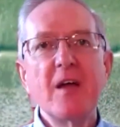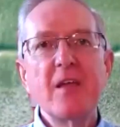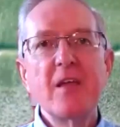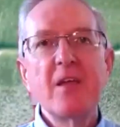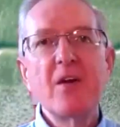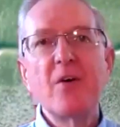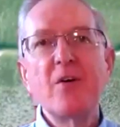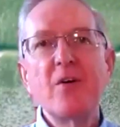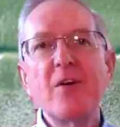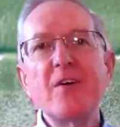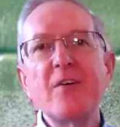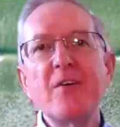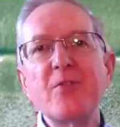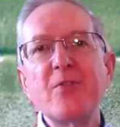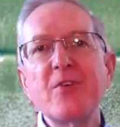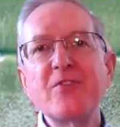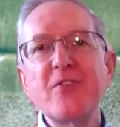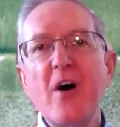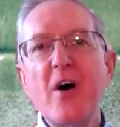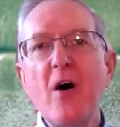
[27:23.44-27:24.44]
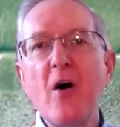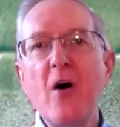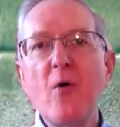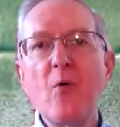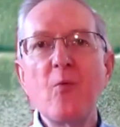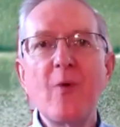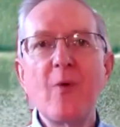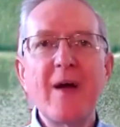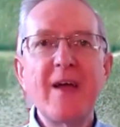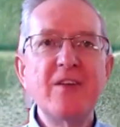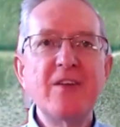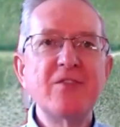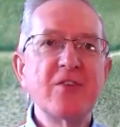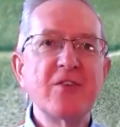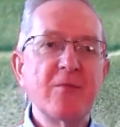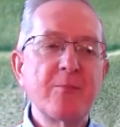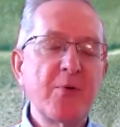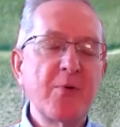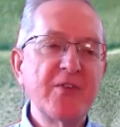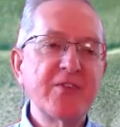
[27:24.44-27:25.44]
there's a whole range
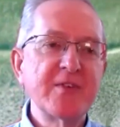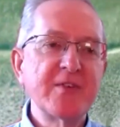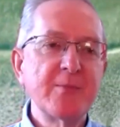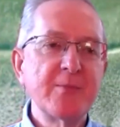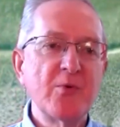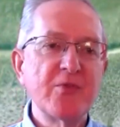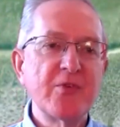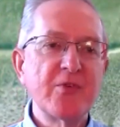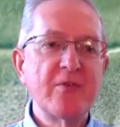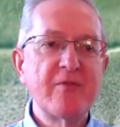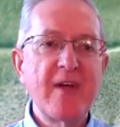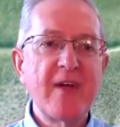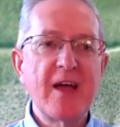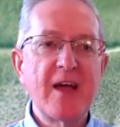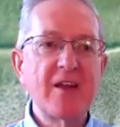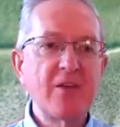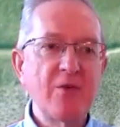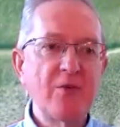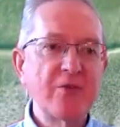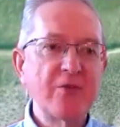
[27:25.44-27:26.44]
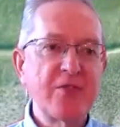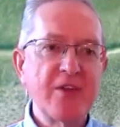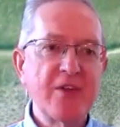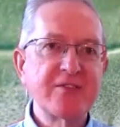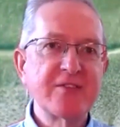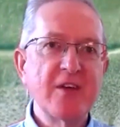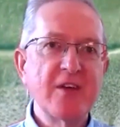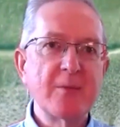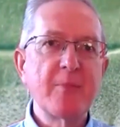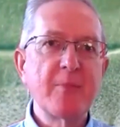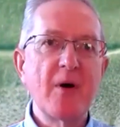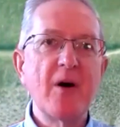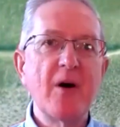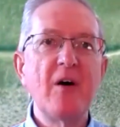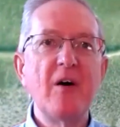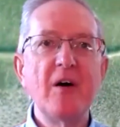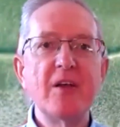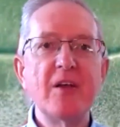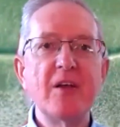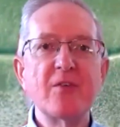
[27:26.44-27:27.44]
of principles and values that sit
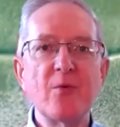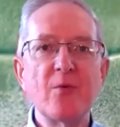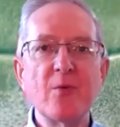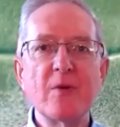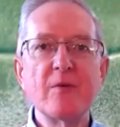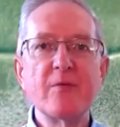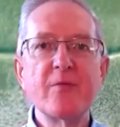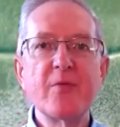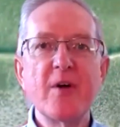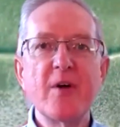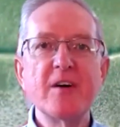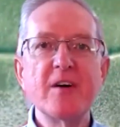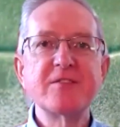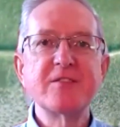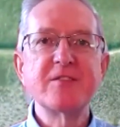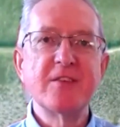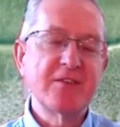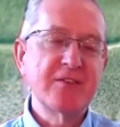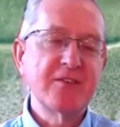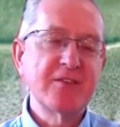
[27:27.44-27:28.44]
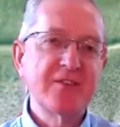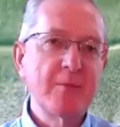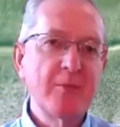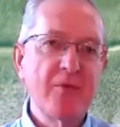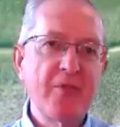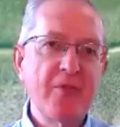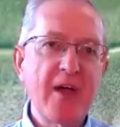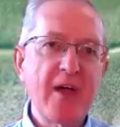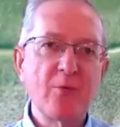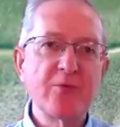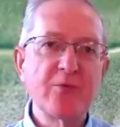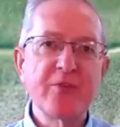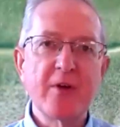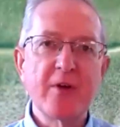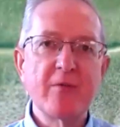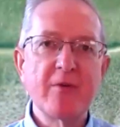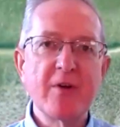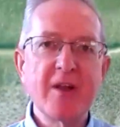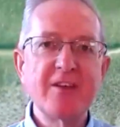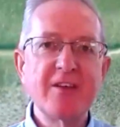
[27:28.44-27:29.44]
behind all of this, and some of that also
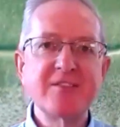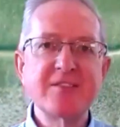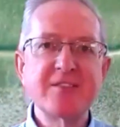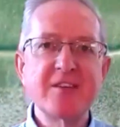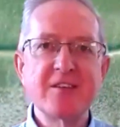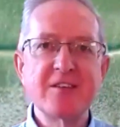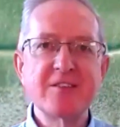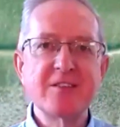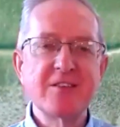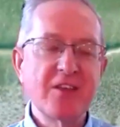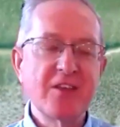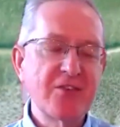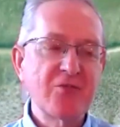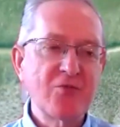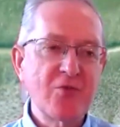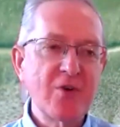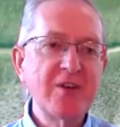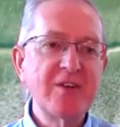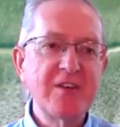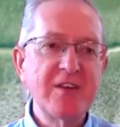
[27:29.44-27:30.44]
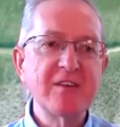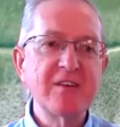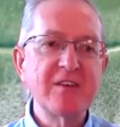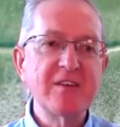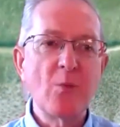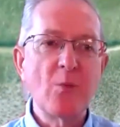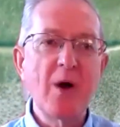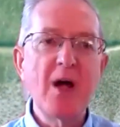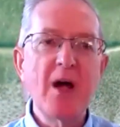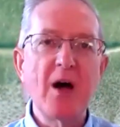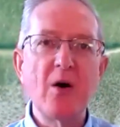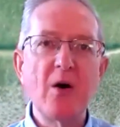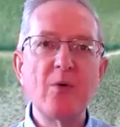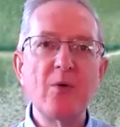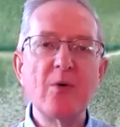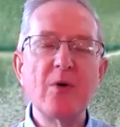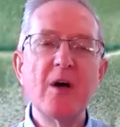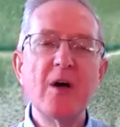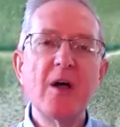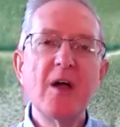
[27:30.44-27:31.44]
relates to the treaty as
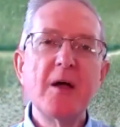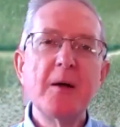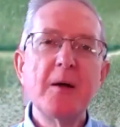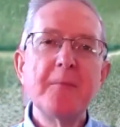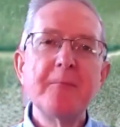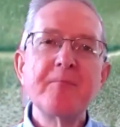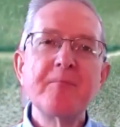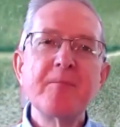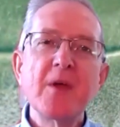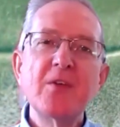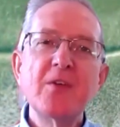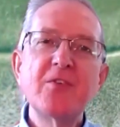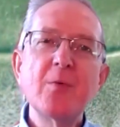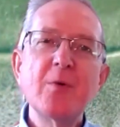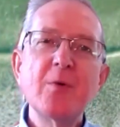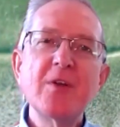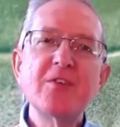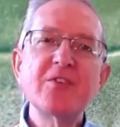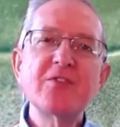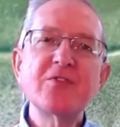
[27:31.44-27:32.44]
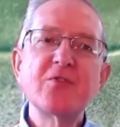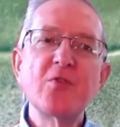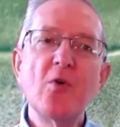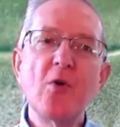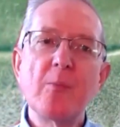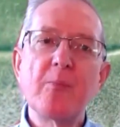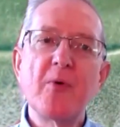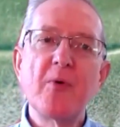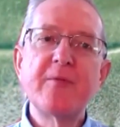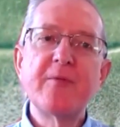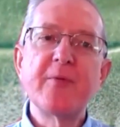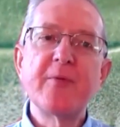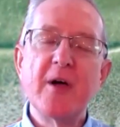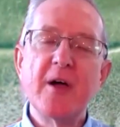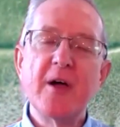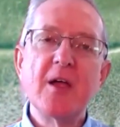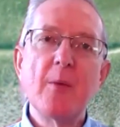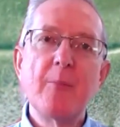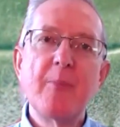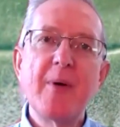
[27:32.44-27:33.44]
well. Do you want to just talk
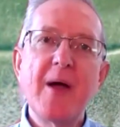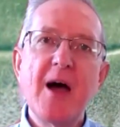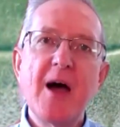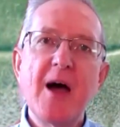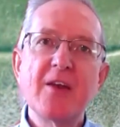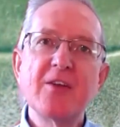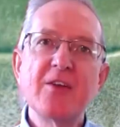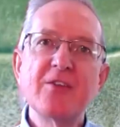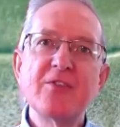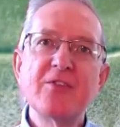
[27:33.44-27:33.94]
briefly about